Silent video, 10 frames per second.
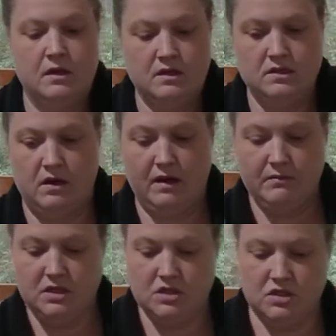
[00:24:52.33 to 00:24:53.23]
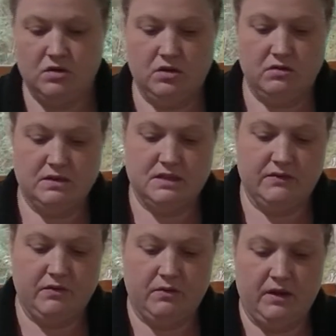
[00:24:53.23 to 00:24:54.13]
So I'm going to show you a
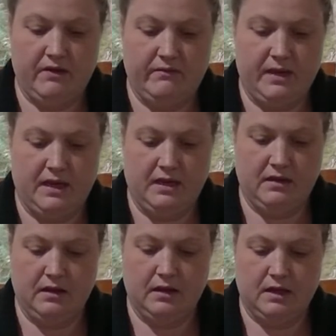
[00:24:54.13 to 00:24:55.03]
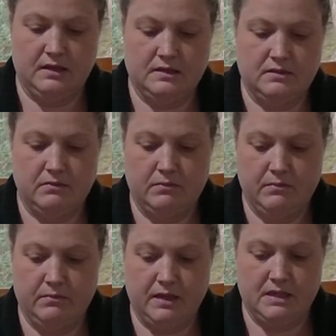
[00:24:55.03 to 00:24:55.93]
different way of making the eyes
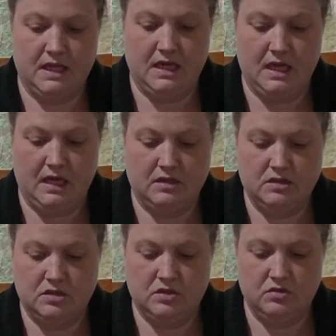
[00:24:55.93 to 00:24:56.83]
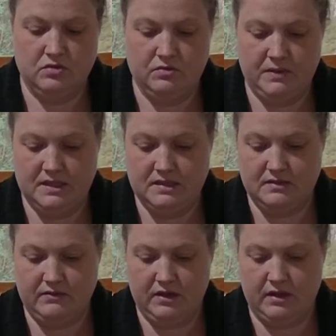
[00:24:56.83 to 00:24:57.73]
by taking 2 pieces
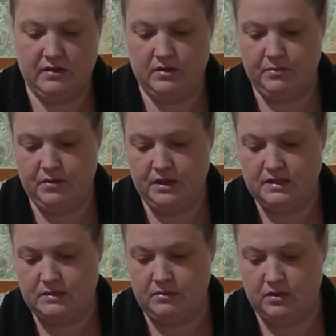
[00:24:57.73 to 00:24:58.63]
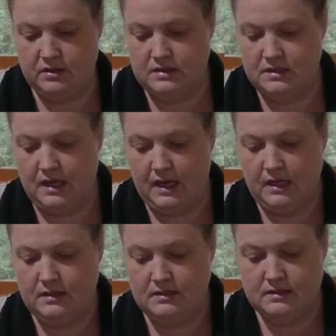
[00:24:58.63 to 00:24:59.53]
of clay that are pretty similar in
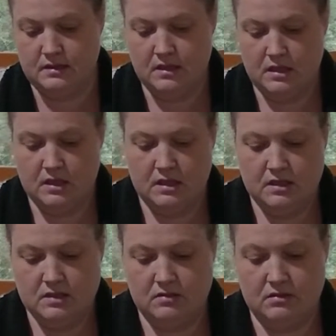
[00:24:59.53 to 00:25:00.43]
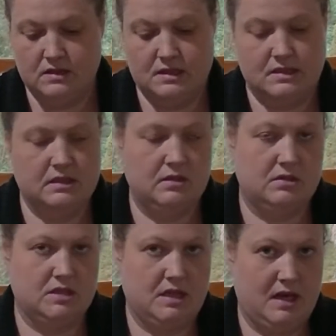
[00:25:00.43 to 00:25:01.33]
size. So this is, you
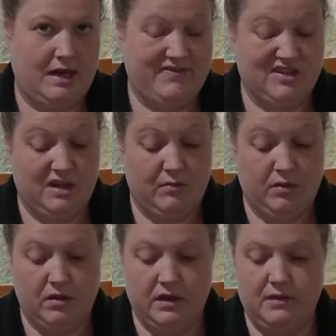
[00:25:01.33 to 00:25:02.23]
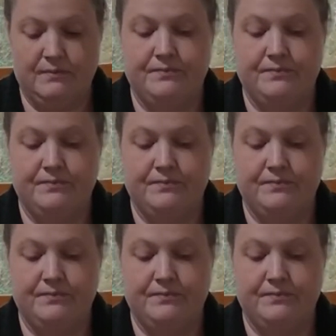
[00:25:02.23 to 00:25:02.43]
just kind of have to eyeball it.